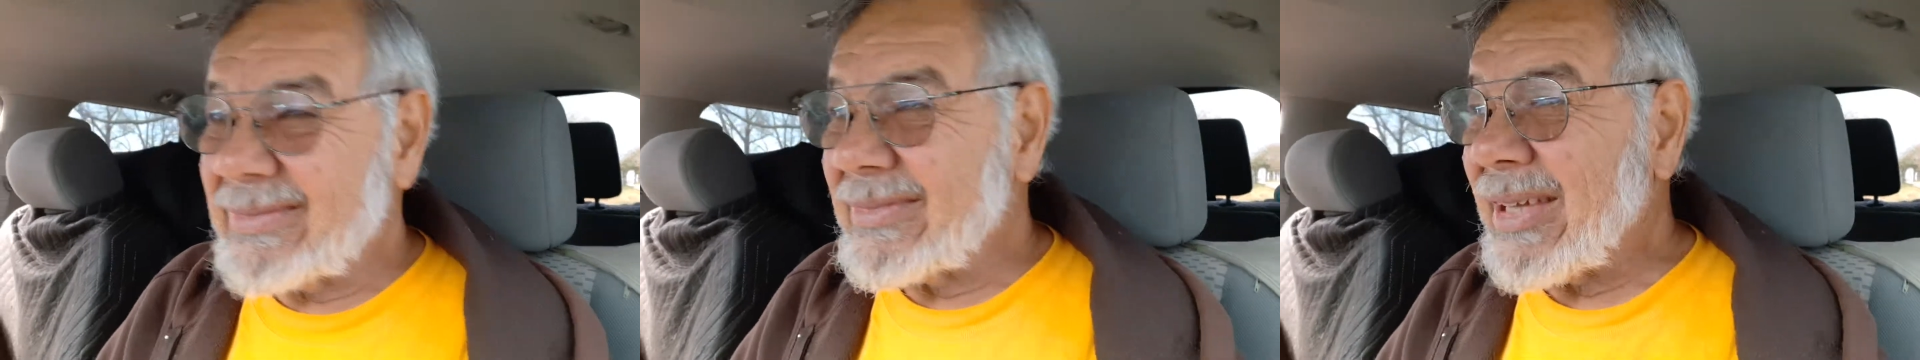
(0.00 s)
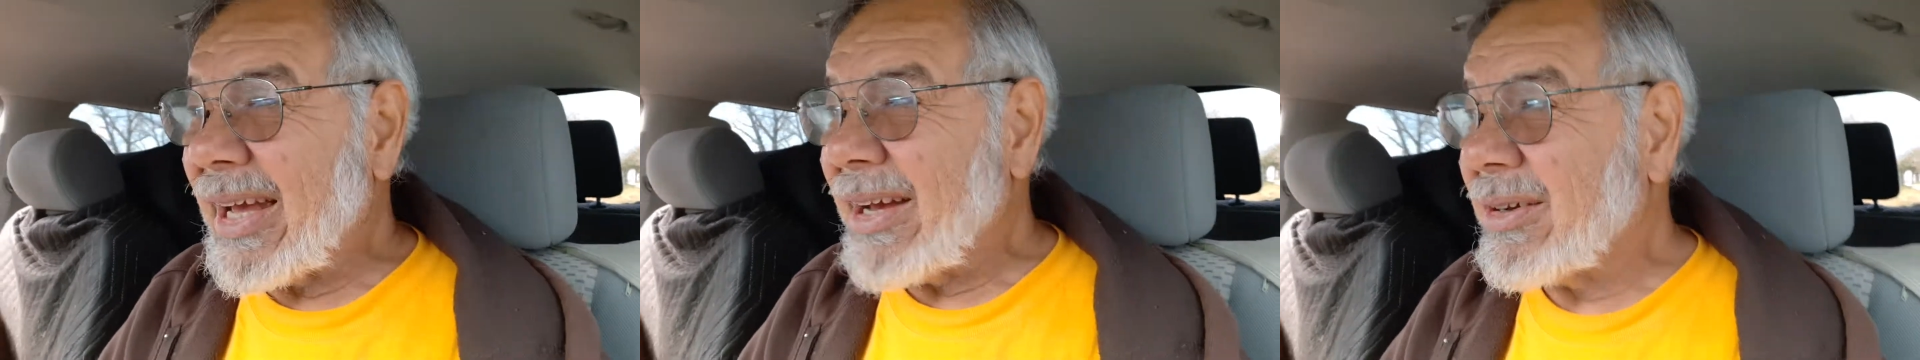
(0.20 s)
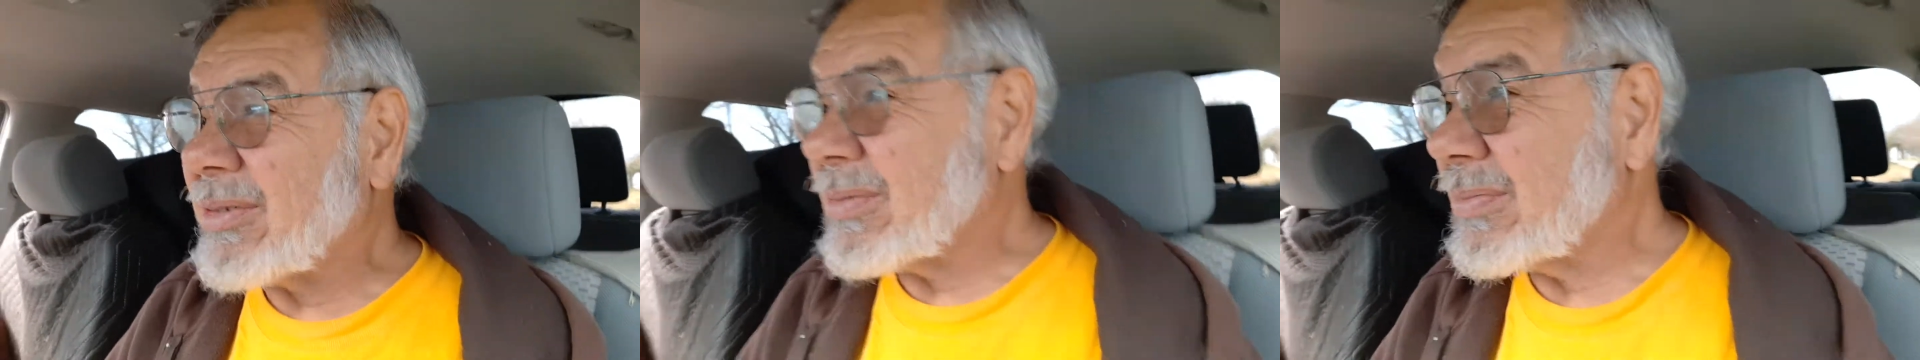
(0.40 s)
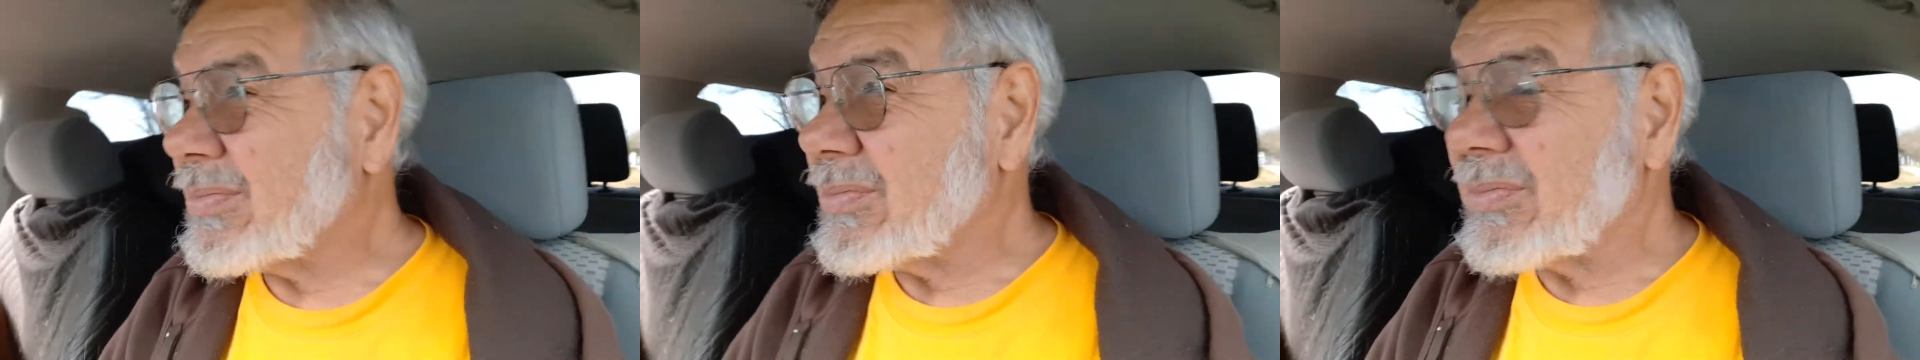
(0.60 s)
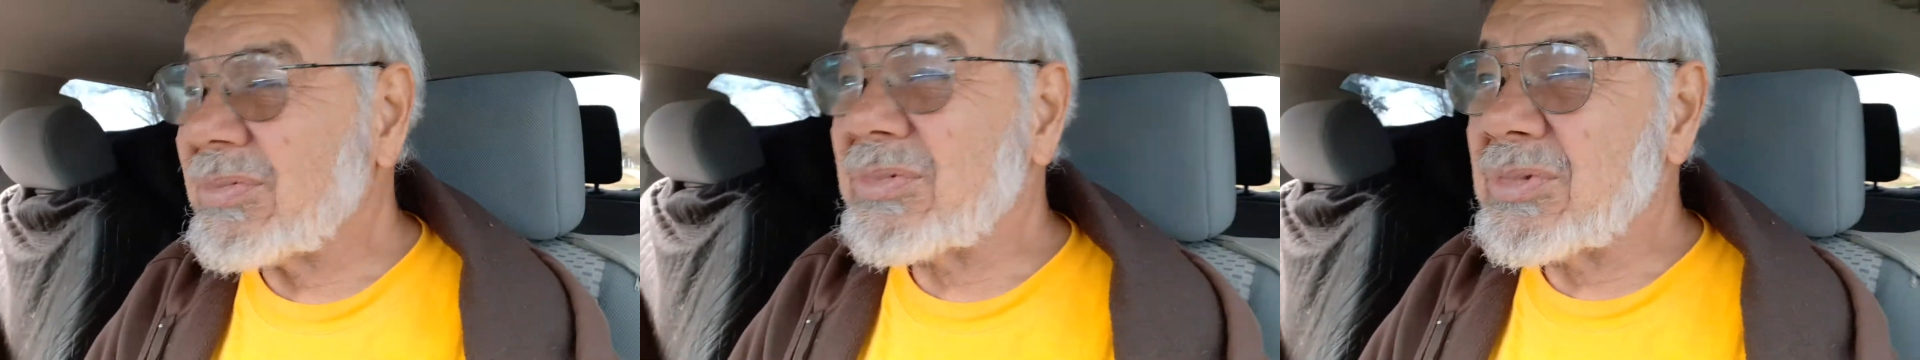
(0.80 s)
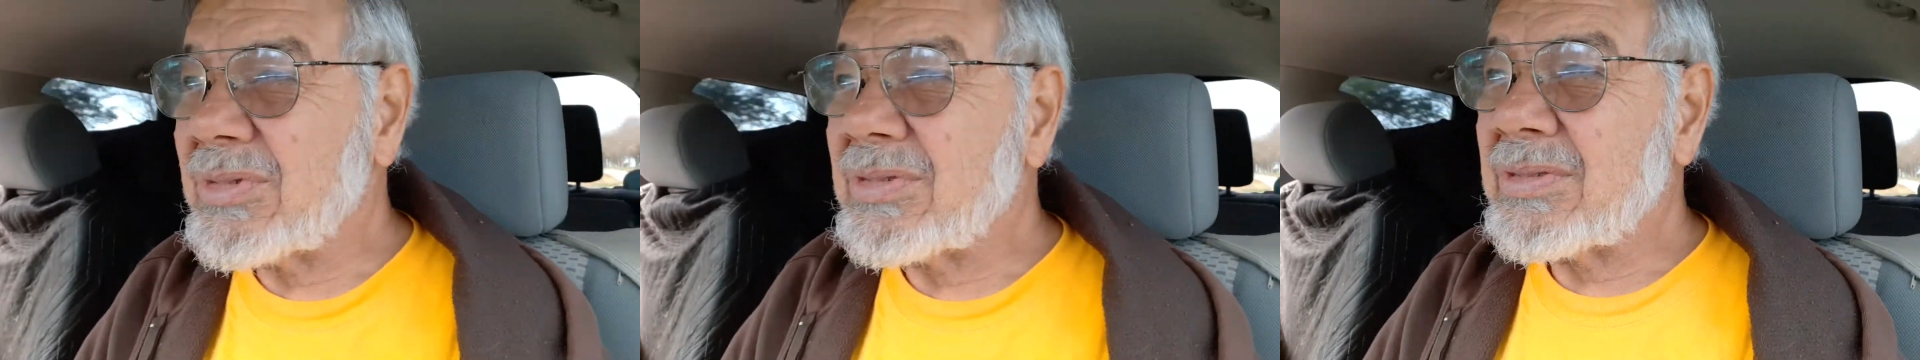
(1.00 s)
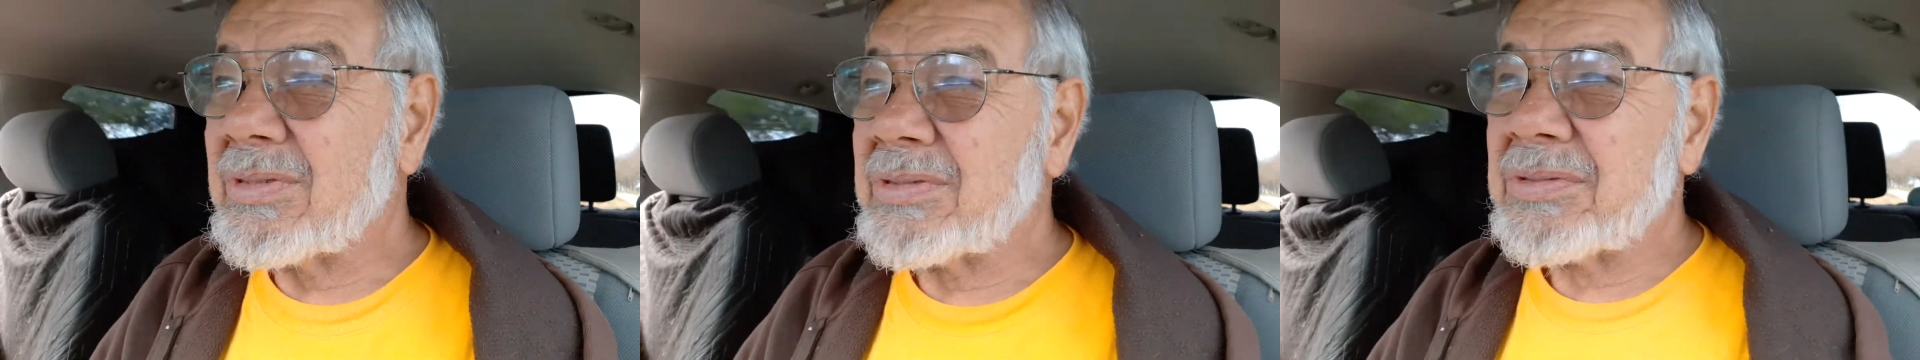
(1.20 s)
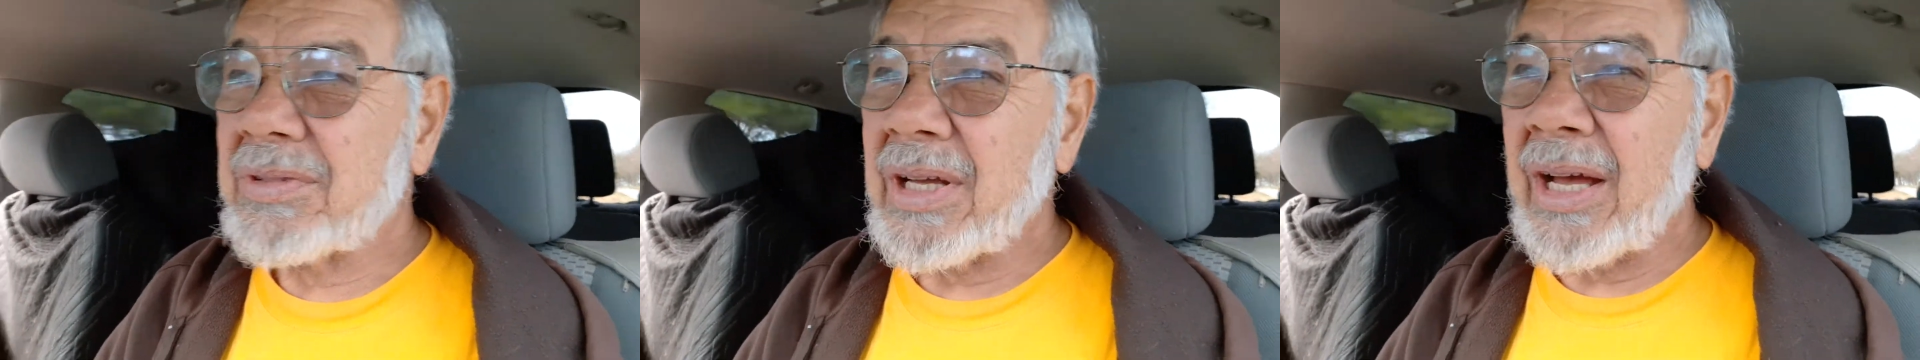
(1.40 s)
how
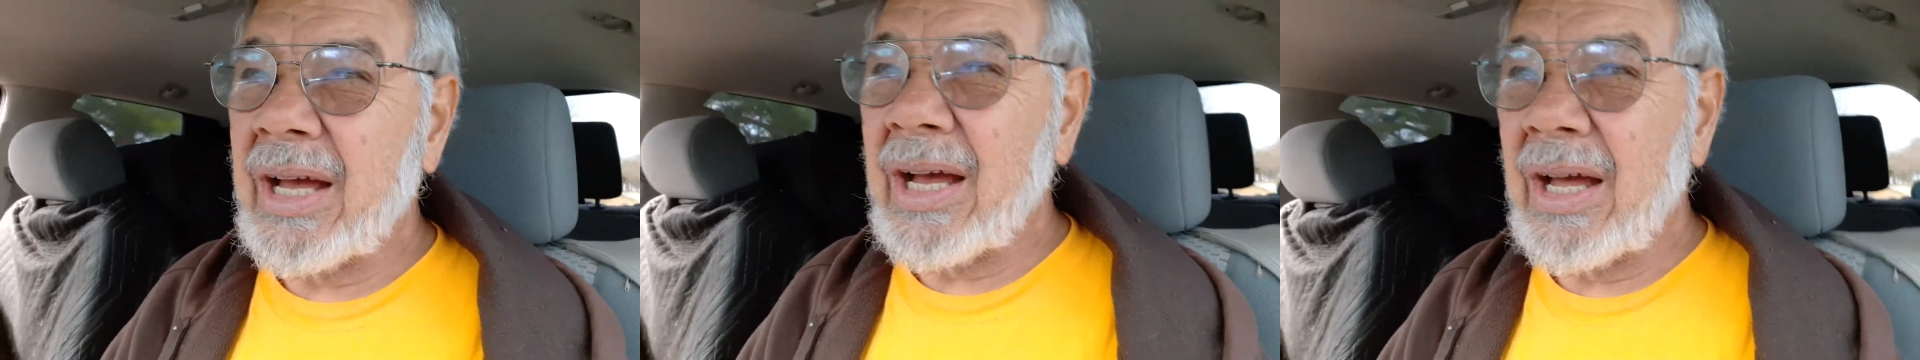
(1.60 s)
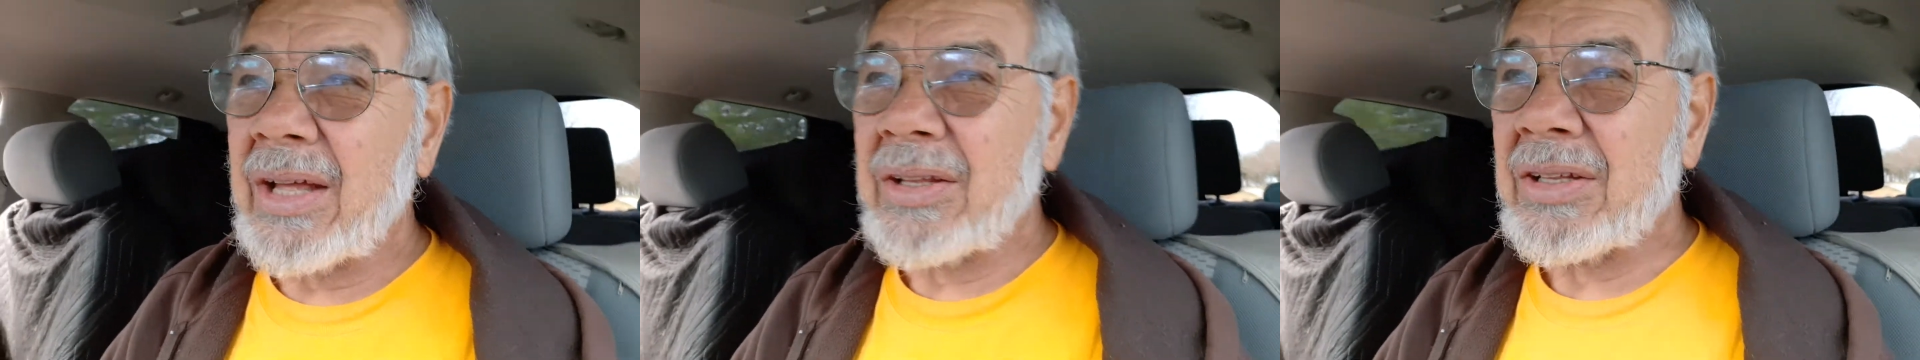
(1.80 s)
uh,